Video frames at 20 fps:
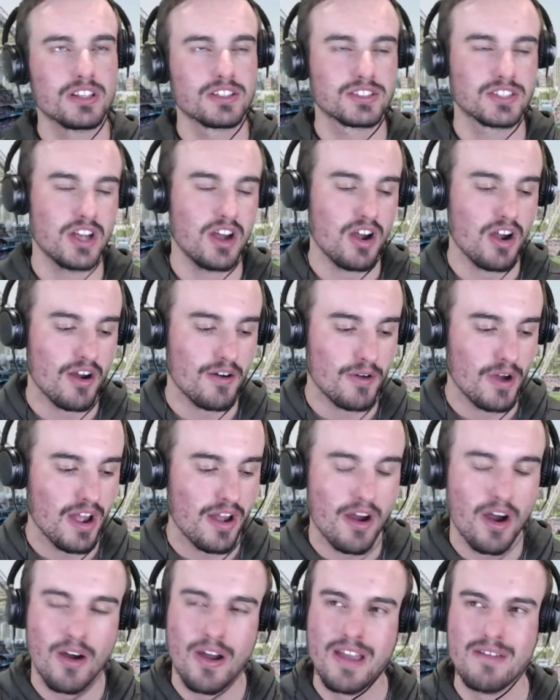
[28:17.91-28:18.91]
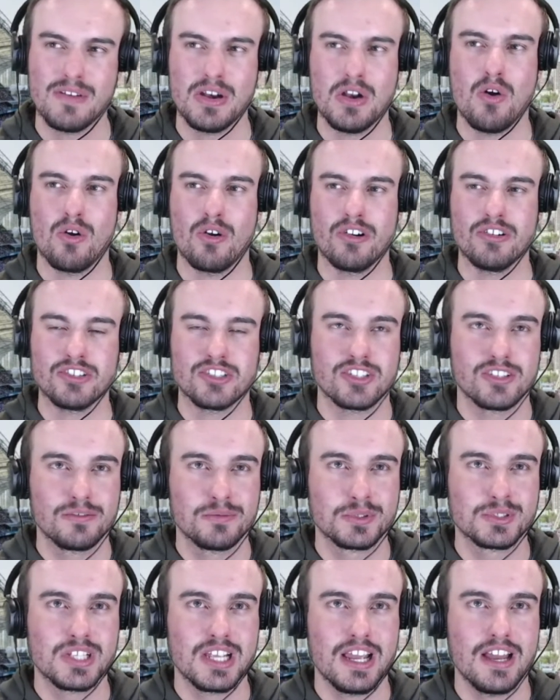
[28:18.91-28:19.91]
So I'll have an orange.
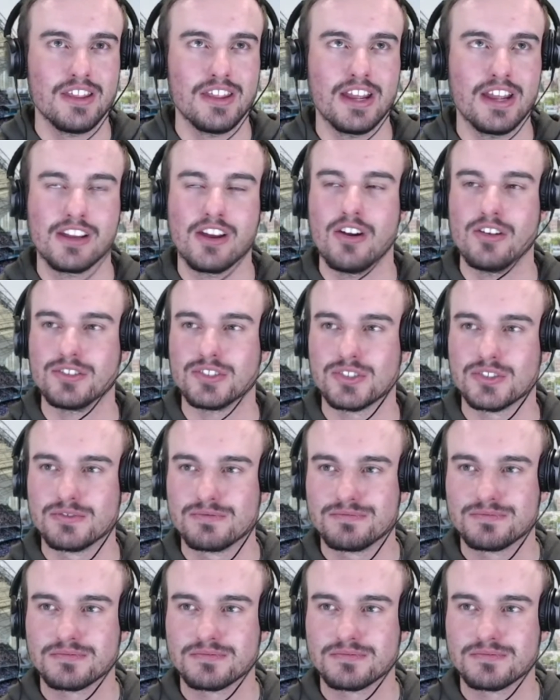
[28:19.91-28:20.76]
We'll see how that goes.